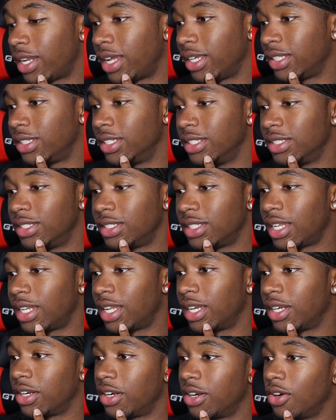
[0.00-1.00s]
I like this. I
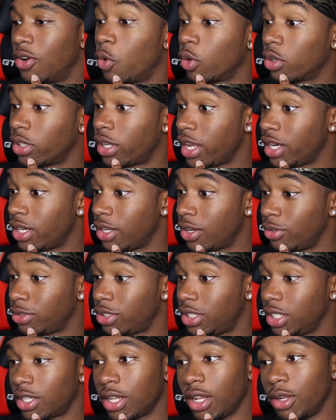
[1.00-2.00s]
like her. Orlando.
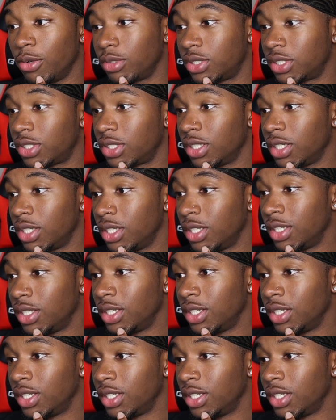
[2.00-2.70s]
She close.